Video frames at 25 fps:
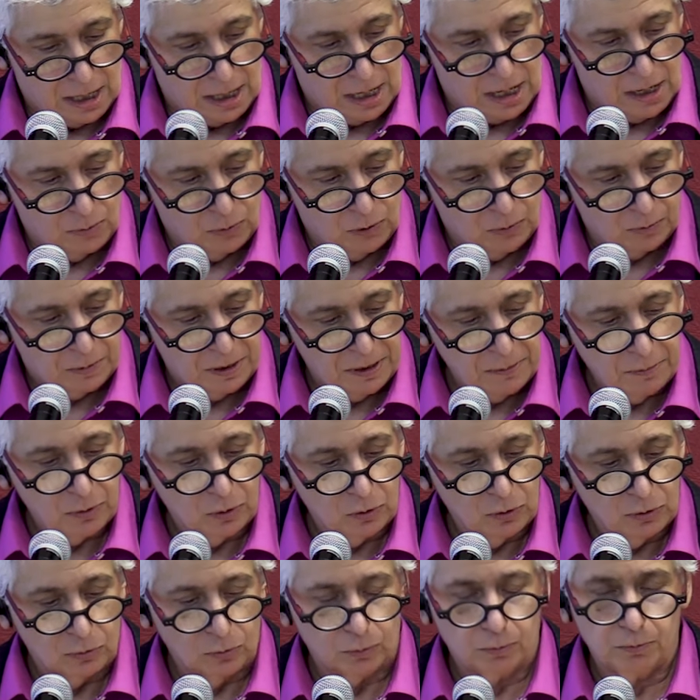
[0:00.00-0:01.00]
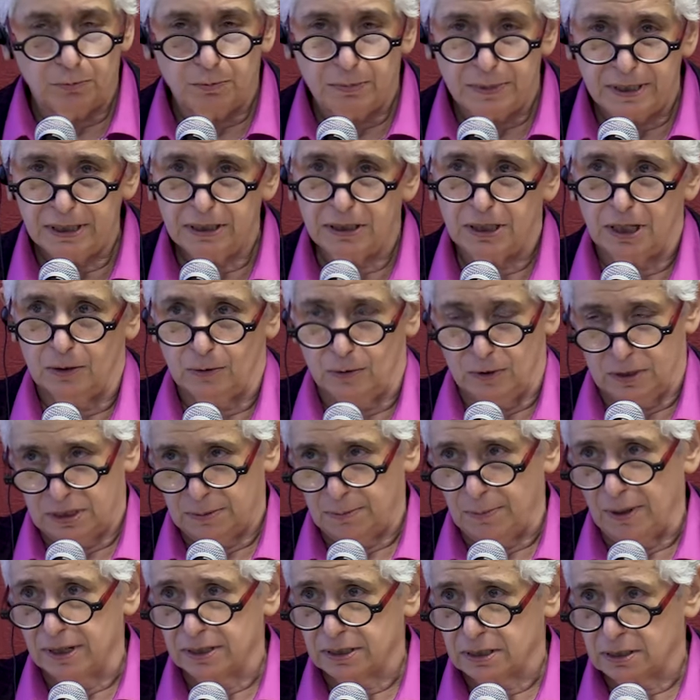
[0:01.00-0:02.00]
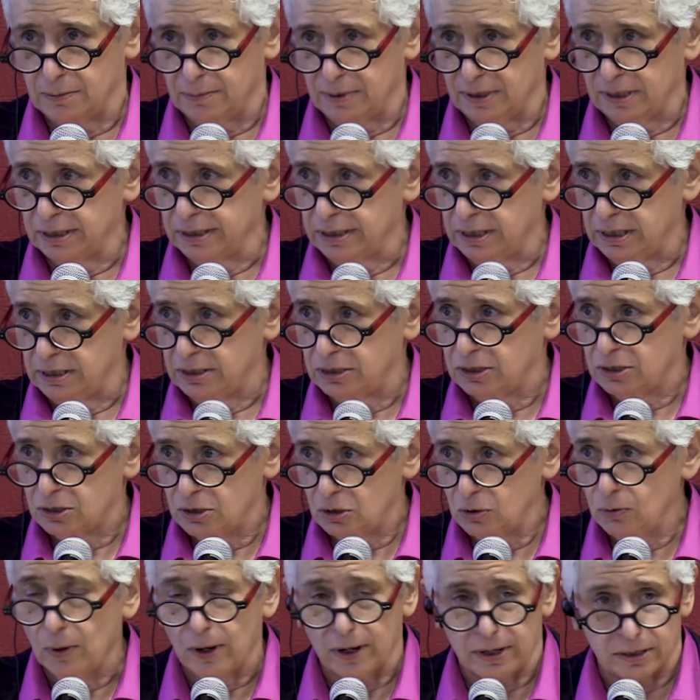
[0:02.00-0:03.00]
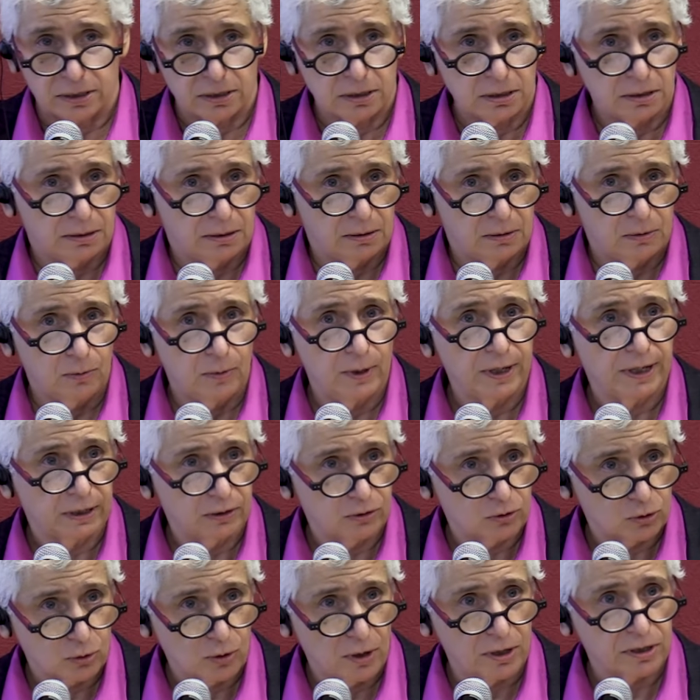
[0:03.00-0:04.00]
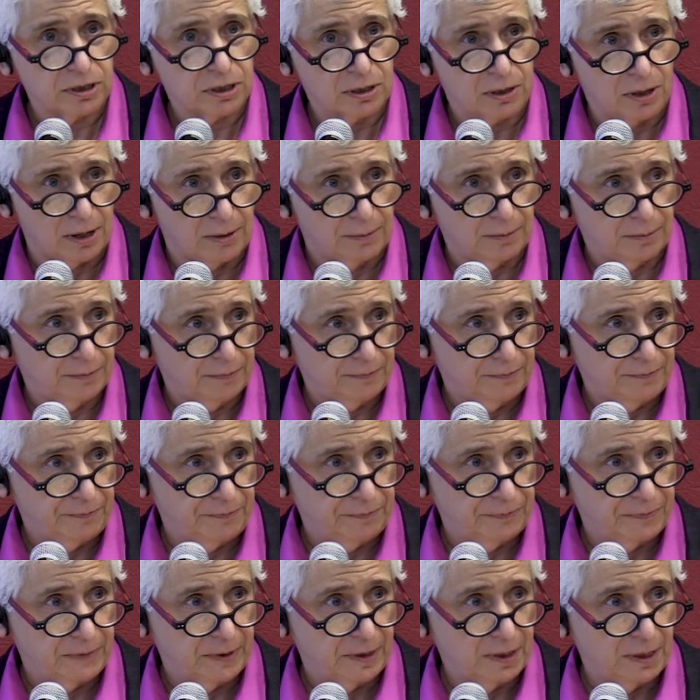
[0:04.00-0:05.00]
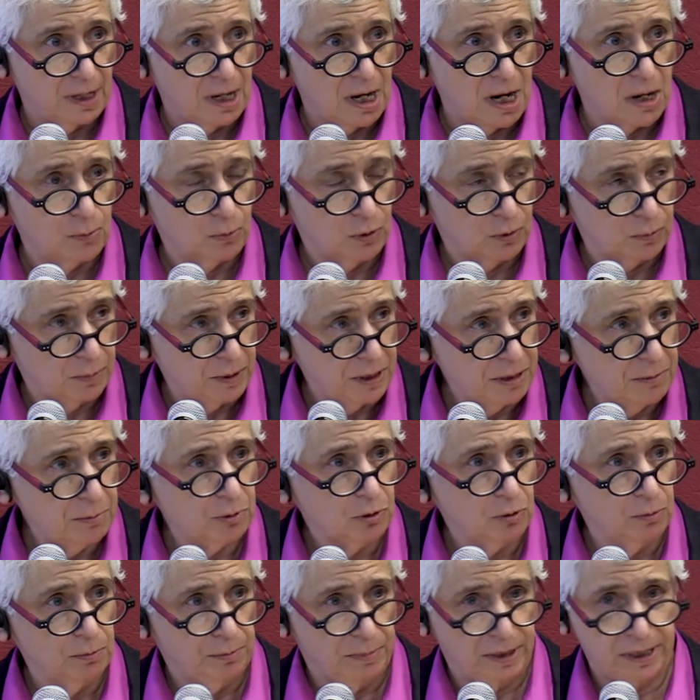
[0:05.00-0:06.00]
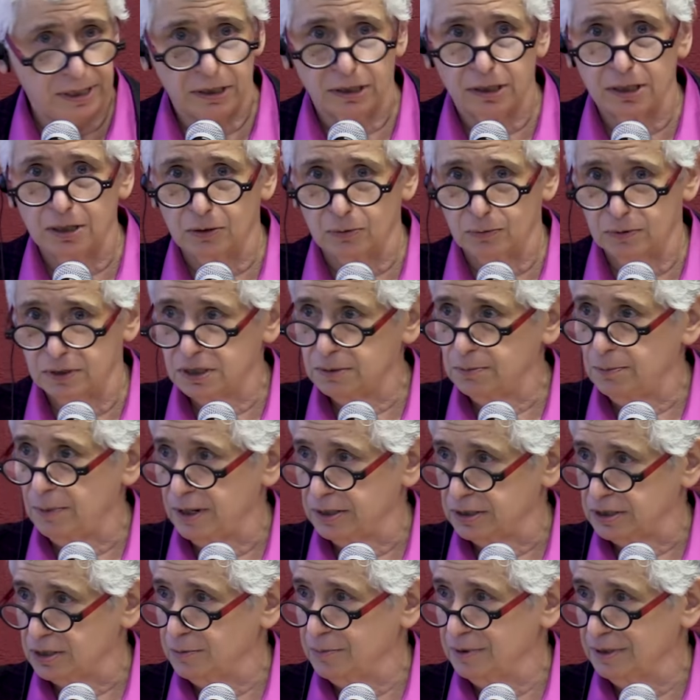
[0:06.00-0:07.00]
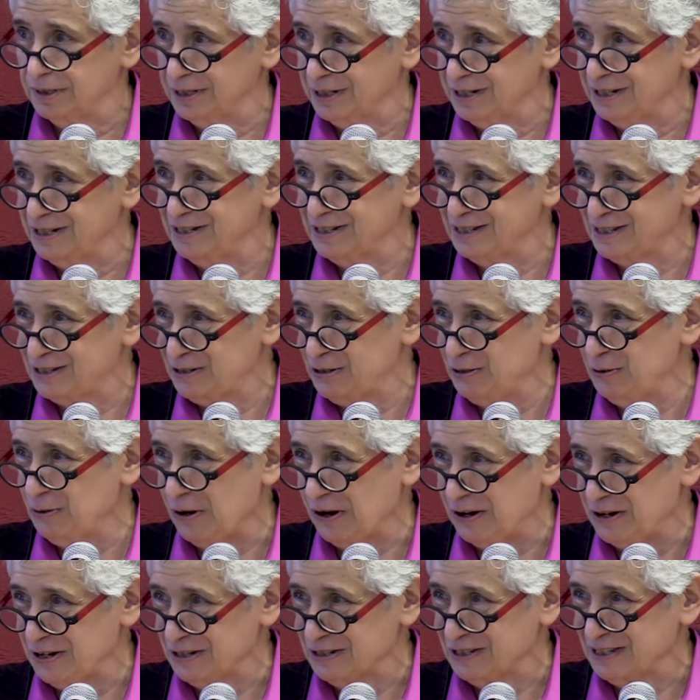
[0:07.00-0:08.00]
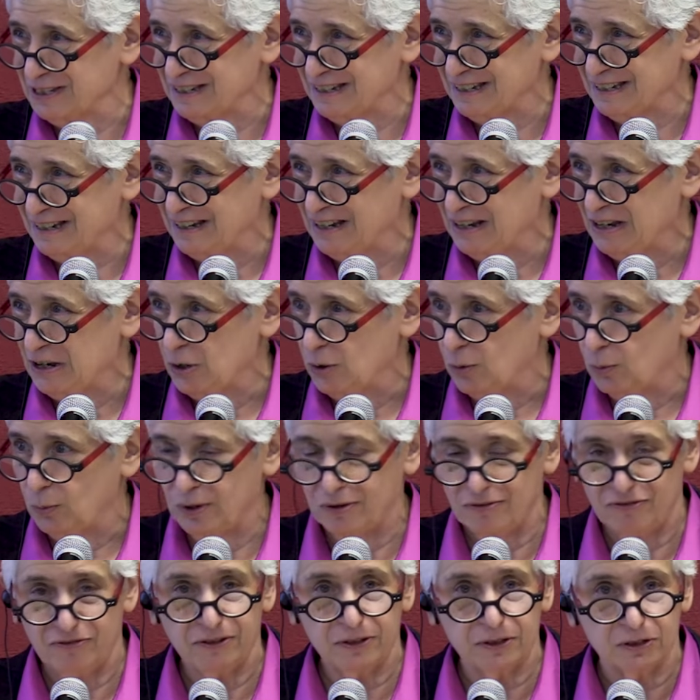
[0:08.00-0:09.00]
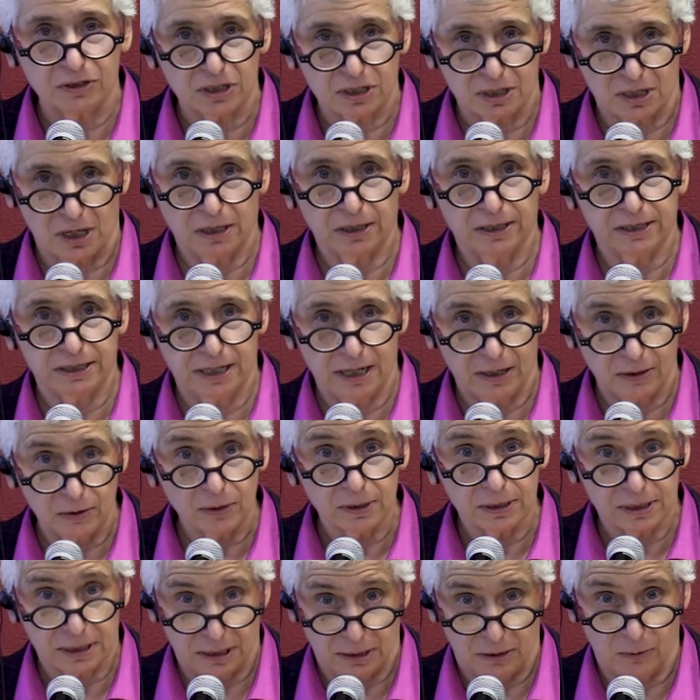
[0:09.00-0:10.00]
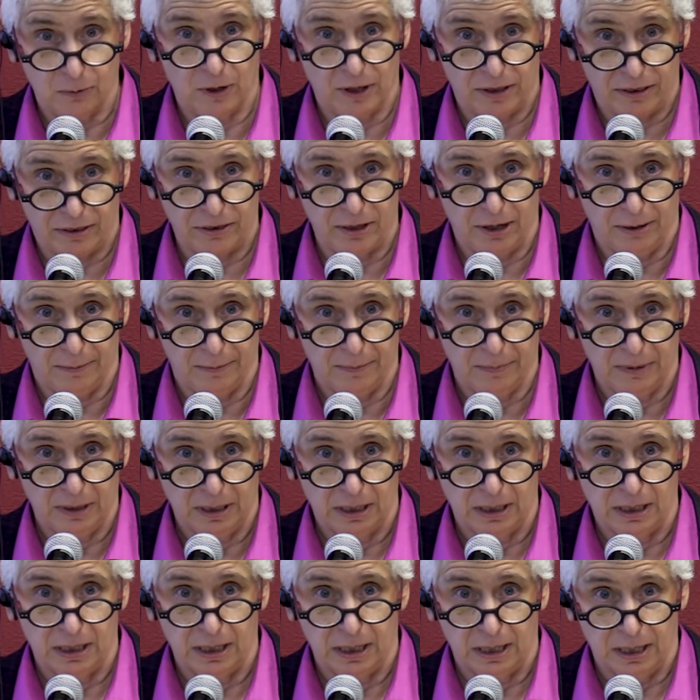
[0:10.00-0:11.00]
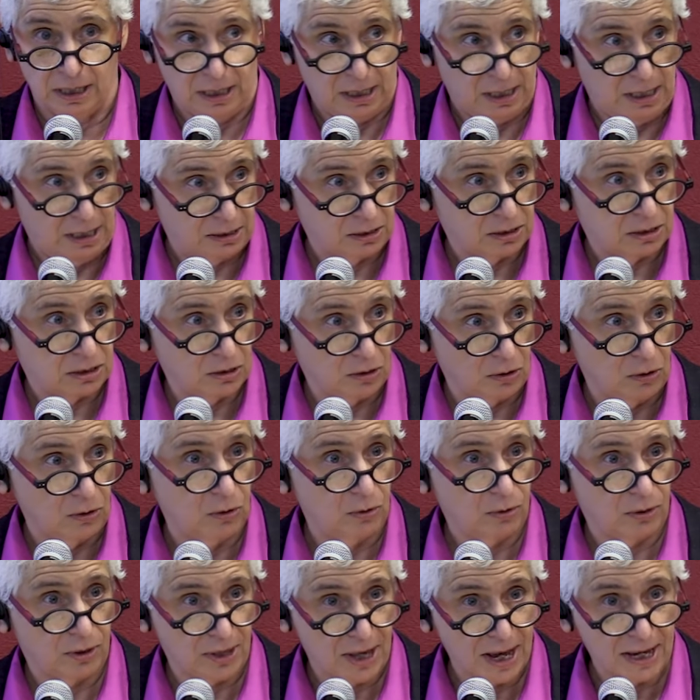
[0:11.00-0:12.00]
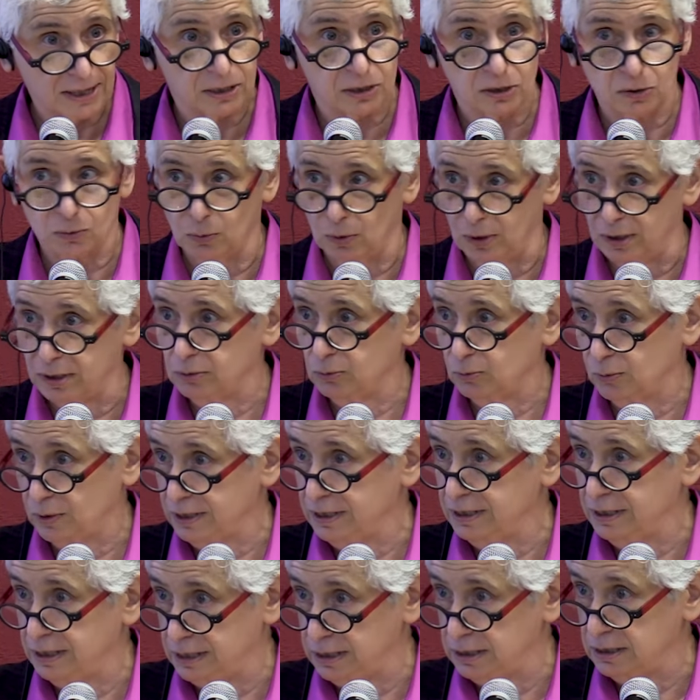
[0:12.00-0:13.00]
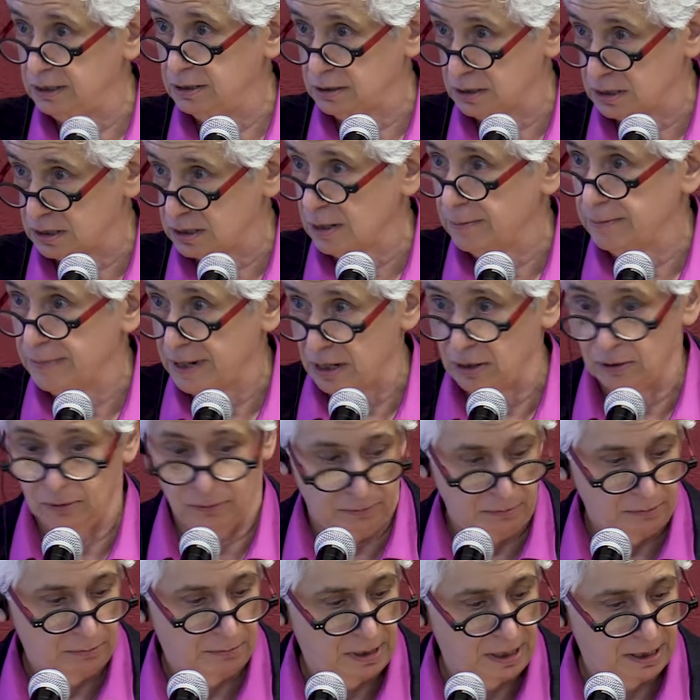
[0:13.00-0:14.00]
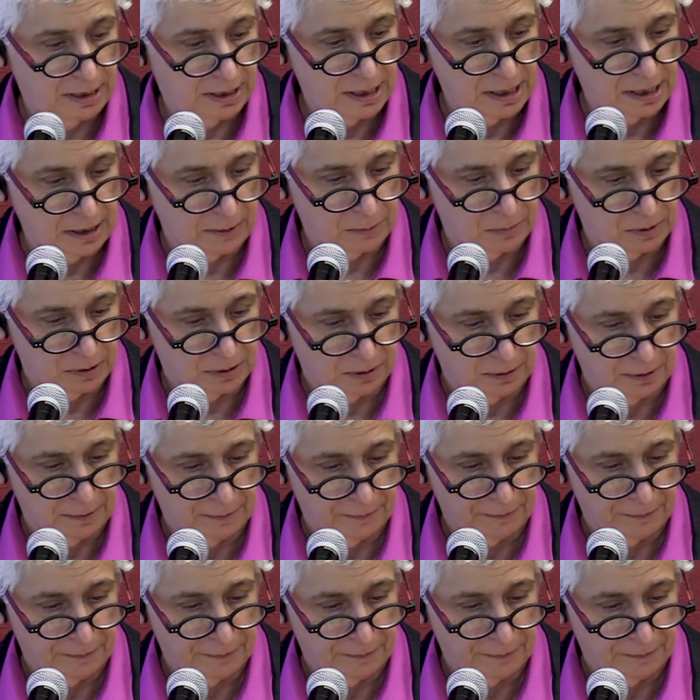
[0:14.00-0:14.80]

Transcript: And when people meet their responsibilities to us, we can trust them. And when people meet their responsibilities to us, we feel solidarity with them. And so that's what we need to somehow make happen.